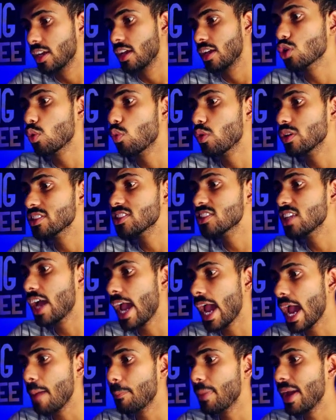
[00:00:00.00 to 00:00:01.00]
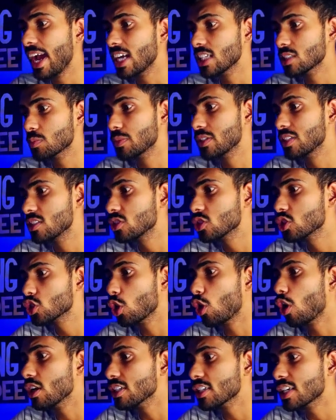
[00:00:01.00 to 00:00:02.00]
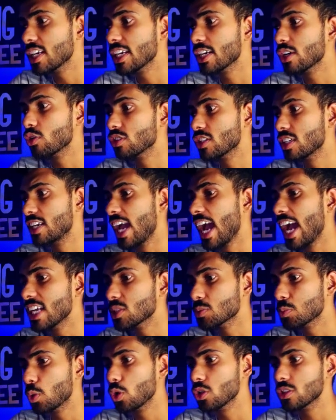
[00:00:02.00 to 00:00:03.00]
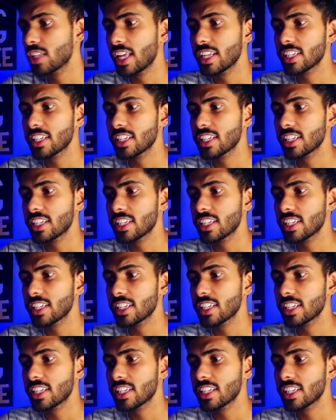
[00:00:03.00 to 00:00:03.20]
So once the app has been installed, click on the dashboard,